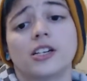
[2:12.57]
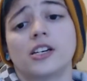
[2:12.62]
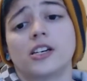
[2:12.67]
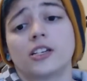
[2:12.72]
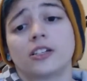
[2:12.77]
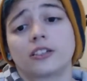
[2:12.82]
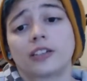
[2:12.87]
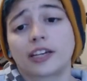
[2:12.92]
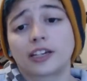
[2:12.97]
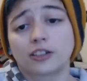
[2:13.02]

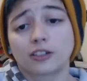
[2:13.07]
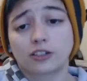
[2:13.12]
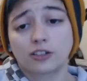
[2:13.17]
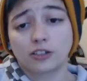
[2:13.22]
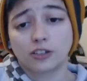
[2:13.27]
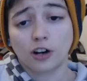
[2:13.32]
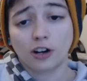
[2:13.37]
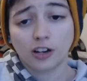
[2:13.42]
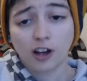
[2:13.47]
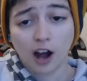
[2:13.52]
like
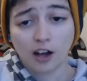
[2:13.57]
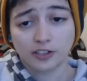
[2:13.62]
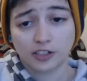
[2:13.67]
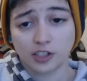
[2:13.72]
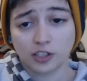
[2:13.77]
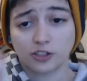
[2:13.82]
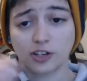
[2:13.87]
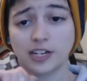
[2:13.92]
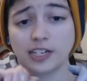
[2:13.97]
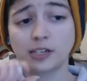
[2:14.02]
start
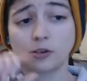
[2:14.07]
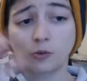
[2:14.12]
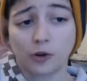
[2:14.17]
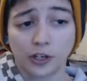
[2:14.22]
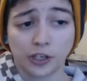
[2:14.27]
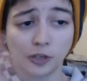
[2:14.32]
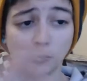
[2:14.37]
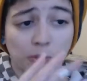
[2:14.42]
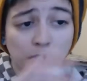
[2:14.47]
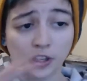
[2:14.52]
concentrating where
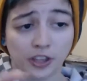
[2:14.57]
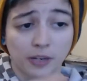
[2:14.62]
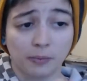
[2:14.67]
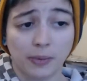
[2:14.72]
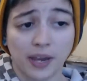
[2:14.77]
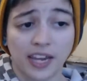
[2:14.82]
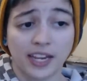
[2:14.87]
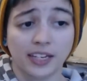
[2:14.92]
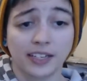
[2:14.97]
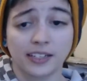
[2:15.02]
you put the
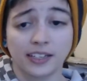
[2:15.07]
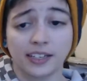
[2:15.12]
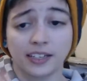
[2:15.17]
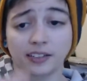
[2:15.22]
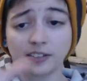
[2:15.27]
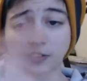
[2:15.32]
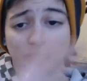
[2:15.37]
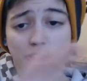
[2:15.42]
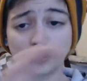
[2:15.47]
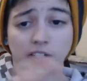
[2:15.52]
paint
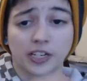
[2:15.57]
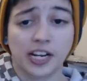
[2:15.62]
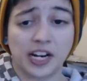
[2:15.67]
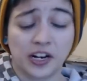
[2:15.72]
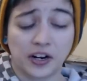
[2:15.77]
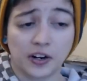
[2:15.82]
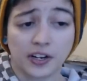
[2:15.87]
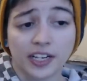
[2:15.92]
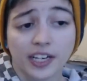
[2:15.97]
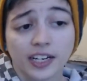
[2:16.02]
in certain
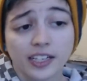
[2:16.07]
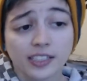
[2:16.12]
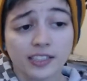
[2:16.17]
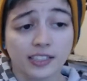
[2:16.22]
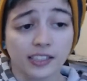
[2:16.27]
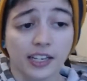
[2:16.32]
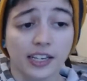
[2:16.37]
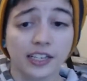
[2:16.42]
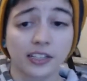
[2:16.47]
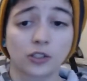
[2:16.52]

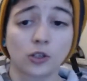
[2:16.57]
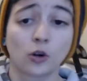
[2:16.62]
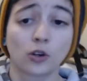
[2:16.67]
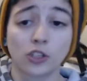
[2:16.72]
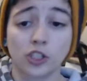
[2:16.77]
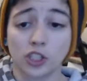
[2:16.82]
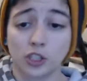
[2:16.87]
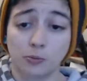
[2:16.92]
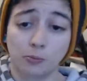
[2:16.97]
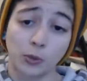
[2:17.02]
areas. Like,
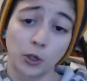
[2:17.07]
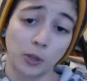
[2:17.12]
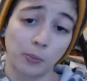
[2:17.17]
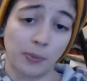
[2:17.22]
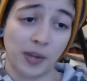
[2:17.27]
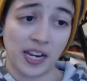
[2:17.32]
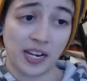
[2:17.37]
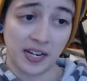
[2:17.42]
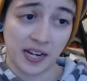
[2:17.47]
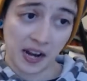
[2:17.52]
don't just put
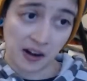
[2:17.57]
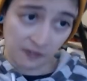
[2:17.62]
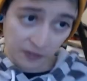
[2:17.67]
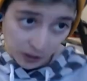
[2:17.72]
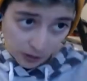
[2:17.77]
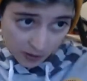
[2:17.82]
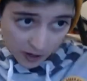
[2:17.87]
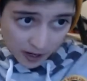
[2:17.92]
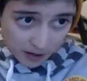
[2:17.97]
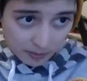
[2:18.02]
paint
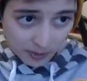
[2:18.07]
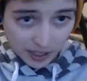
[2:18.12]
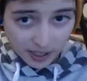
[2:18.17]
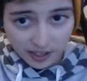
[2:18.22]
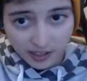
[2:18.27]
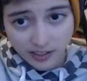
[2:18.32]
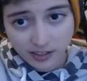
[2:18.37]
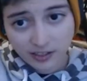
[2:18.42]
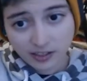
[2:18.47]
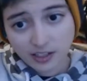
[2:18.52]
everywhere,
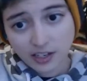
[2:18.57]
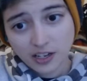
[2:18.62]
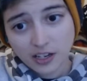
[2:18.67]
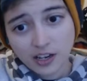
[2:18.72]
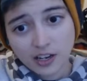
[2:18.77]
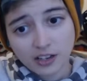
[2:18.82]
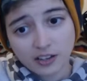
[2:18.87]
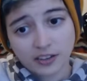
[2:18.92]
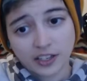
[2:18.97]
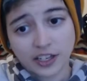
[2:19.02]
because
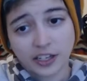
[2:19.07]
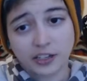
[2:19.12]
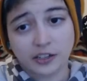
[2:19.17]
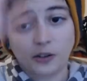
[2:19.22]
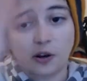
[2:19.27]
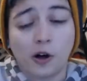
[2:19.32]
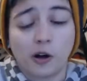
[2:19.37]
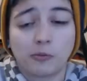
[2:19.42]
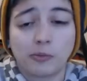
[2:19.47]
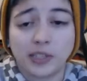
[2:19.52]
then
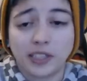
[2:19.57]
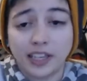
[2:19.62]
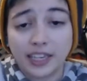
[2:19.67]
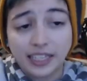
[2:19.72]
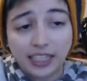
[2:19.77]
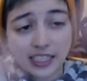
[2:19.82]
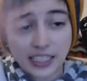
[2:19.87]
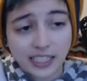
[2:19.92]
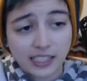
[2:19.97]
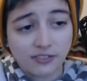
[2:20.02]
it'll all be
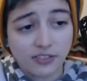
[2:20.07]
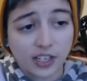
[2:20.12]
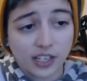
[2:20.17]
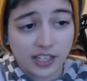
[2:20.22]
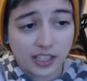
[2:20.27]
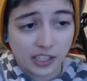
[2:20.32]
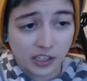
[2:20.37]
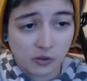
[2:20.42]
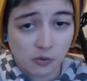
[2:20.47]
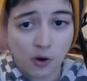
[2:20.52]
like even,
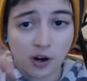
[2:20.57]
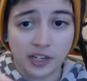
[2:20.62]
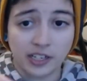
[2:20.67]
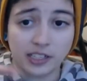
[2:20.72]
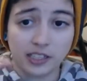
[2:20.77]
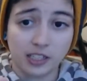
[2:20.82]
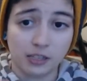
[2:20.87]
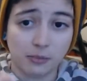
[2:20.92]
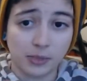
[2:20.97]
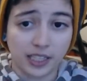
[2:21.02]
and you want
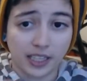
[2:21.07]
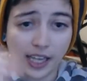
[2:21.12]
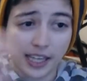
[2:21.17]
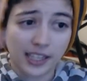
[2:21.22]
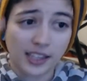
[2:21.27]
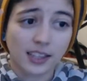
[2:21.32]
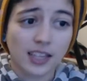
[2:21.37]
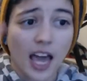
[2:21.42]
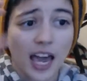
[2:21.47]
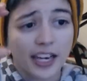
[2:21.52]
it to be like
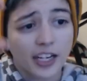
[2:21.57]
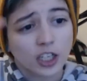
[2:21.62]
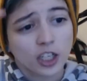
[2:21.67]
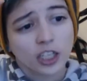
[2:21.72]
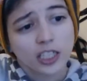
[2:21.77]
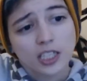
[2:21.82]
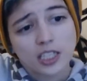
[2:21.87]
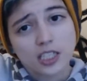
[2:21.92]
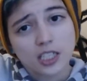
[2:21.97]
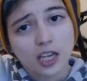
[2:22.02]

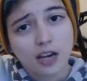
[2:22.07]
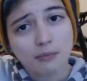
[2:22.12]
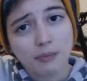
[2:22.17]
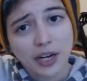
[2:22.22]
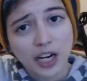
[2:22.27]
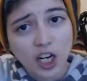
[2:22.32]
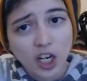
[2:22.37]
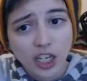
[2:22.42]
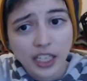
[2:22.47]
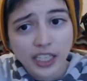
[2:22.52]
lighter in some
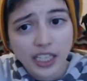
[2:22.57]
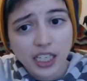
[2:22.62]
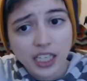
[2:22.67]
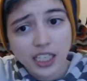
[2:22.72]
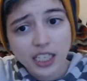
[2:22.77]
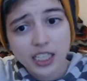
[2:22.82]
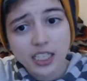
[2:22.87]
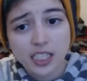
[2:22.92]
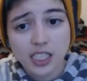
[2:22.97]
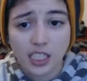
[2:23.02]

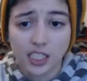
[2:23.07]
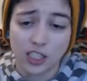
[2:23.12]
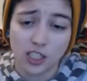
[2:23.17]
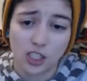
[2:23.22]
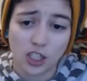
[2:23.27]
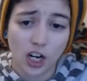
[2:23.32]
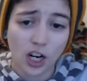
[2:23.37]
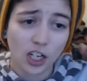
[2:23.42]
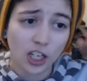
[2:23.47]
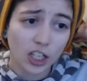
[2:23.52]
areas and
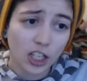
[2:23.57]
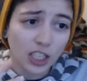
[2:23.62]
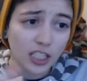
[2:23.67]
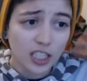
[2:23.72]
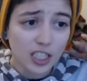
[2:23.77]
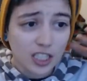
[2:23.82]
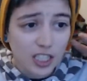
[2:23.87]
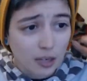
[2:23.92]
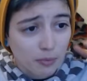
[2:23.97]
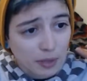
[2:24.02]
darker
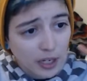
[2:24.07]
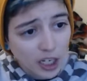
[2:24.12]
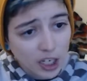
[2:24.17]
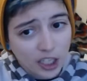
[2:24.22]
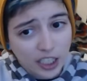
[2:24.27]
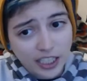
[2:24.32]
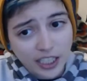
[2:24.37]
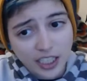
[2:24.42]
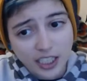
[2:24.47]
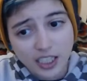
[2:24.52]
in some
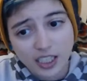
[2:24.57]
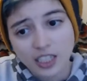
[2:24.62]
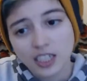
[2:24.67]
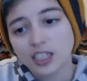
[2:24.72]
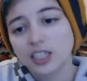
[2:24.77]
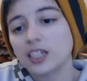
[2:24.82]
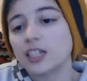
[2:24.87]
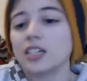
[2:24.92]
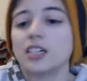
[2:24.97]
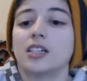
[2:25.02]
areas.
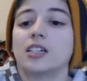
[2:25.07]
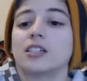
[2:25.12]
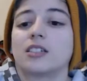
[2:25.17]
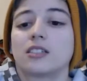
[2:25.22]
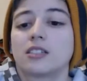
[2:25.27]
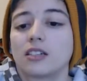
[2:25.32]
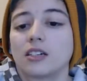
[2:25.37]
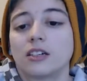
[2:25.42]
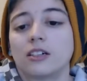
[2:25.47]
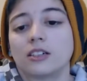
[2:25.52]

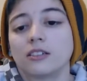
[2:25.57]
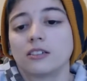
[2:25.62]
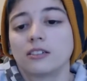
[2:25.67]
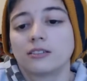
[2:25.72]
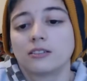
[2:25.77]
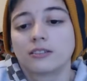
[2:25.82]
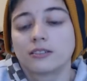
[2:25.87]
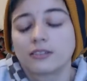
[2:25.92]
So